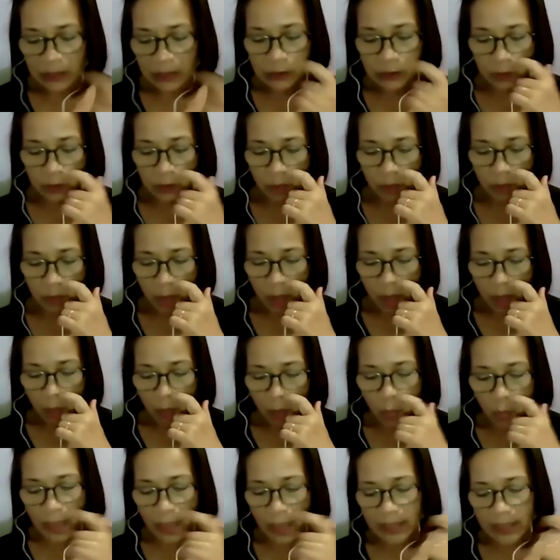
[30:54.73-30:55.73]
So
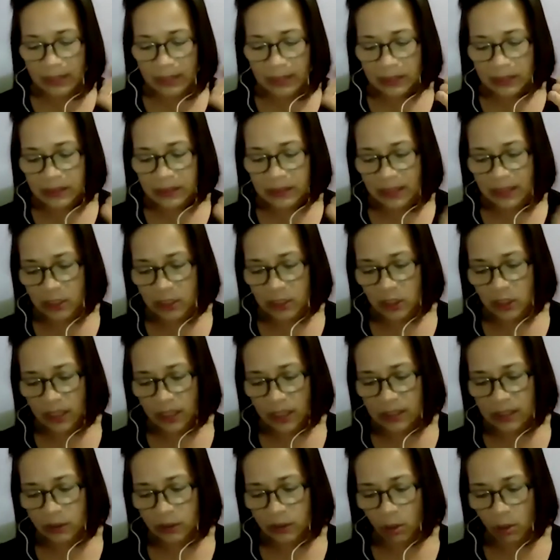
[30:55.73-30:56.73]
while it
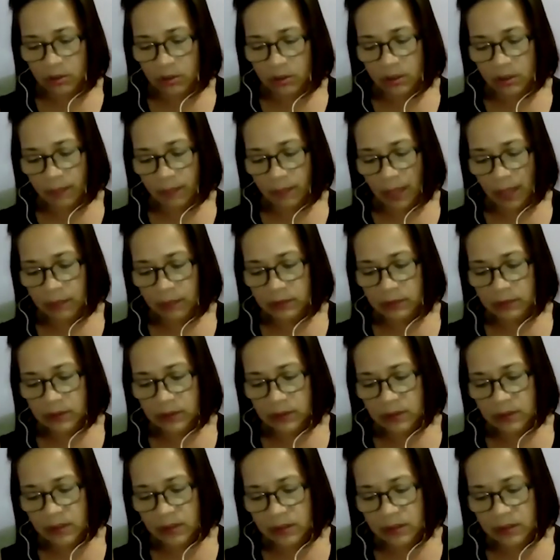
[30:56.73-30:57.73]
essentially talks about
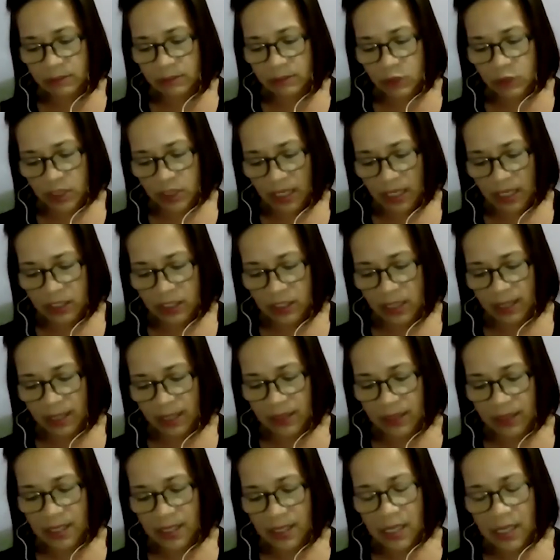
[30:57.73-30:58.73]
system change, I
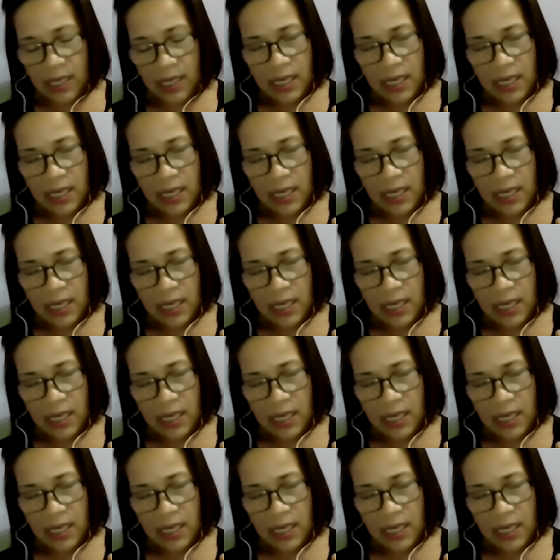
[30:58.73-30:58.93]
think,